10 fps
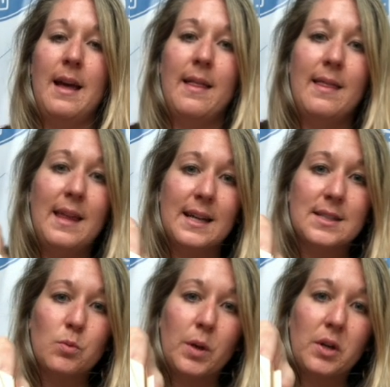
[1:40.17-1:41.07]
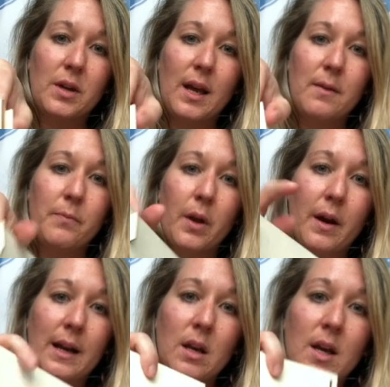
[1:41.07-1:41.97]
this when you're done. All
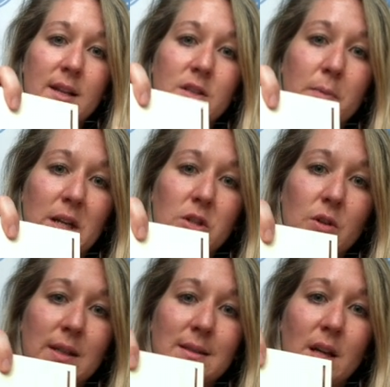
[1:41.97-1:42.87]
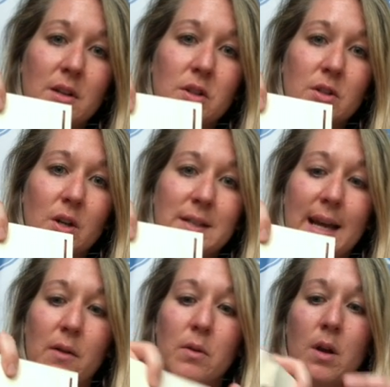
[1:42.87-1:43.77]
right, so make sure these notches are
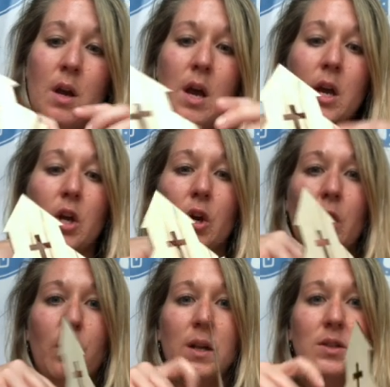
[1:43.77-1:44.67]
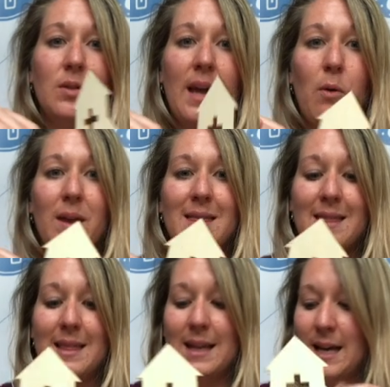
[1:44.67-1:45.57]
down. You're going to want to do that with
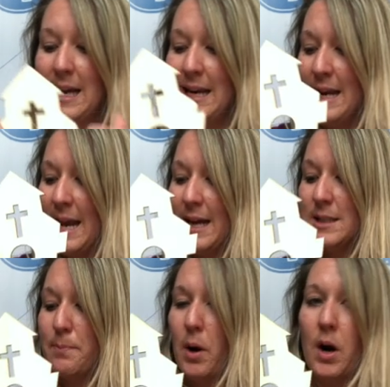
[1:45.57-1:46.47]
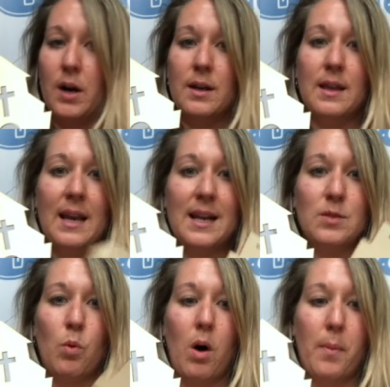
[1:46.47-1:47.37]
the next part, the next
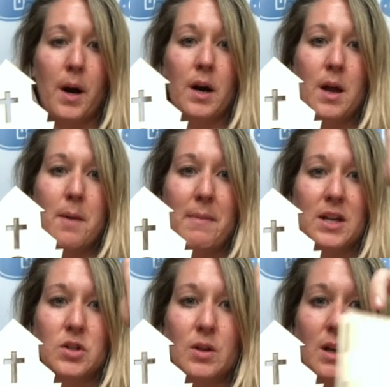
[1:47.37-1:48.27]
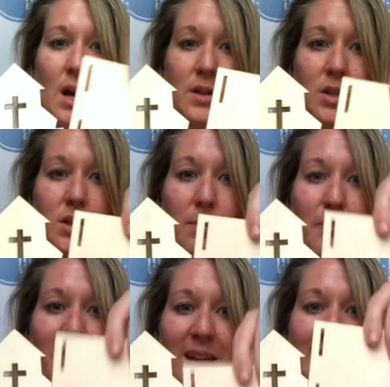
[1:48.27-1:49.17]
wall part. Make sure the notches are
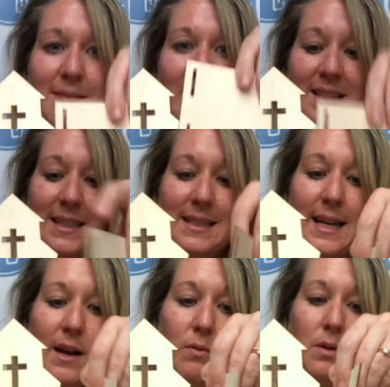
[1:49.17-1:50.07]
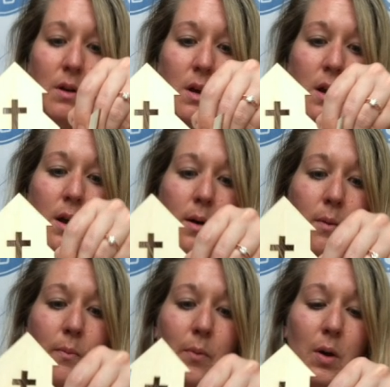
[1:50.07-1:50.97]
facing down.
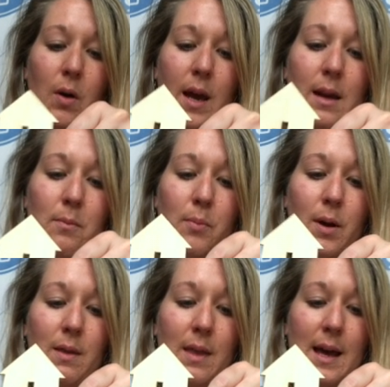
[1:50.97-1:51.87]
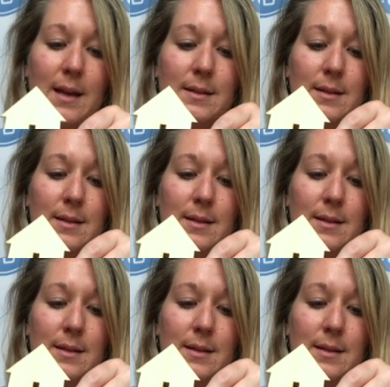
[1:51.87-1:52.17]
Go ahead and put that